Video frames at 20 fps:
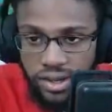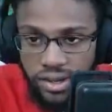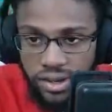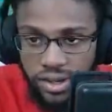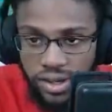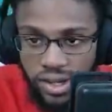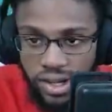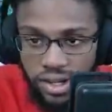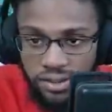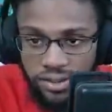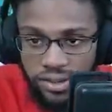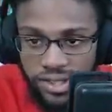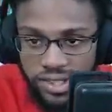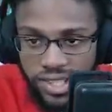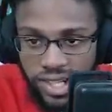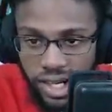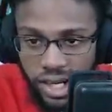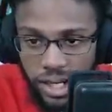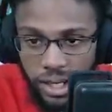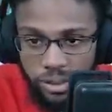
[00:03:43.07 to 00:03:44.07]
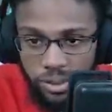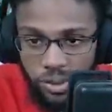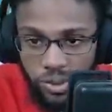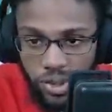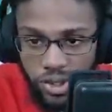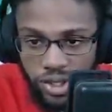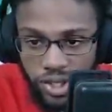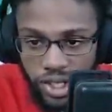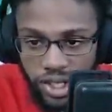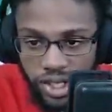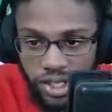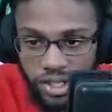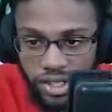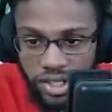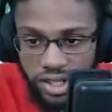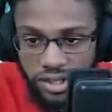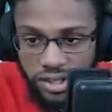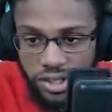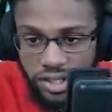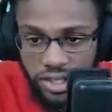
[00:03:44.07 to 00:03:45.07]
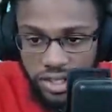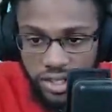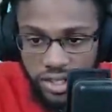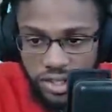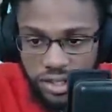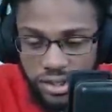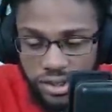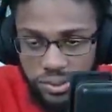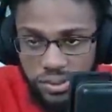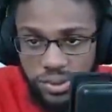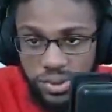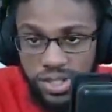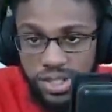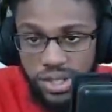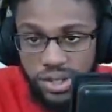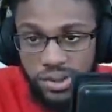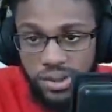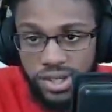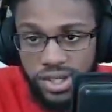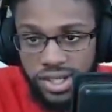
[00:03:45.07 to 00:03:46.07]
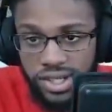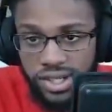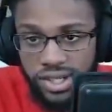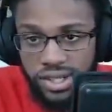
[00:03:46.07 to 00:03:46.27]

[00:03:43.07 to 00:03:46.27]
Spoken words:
every time we land out here, we don't get